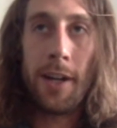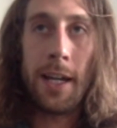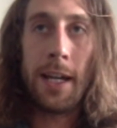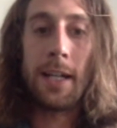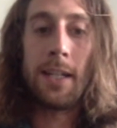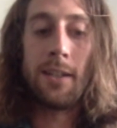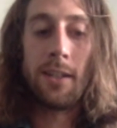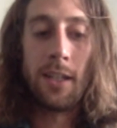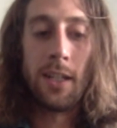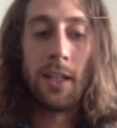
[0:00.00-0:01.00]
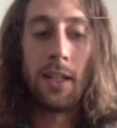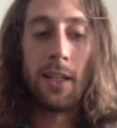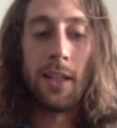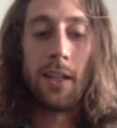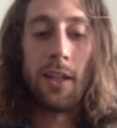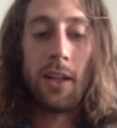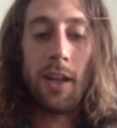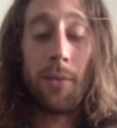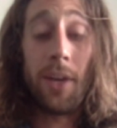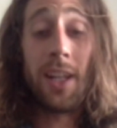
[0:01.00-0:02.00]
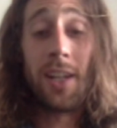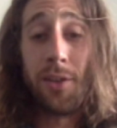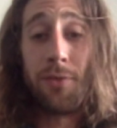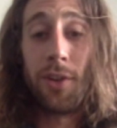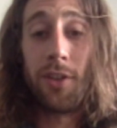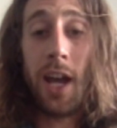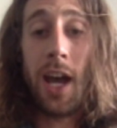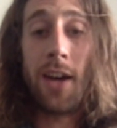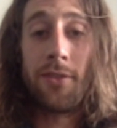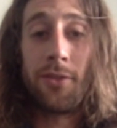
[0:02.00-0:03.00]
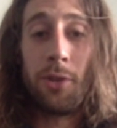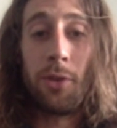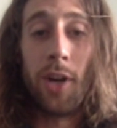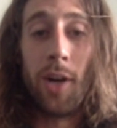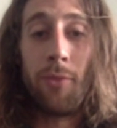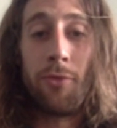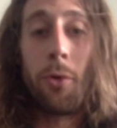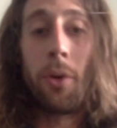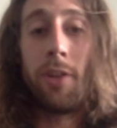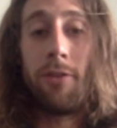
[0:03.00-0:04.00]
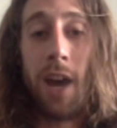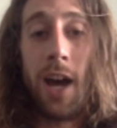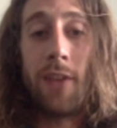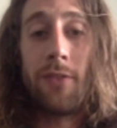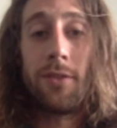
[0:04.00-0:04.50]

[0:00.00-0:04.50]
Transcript: and by the end of the first half, we were up 40-5,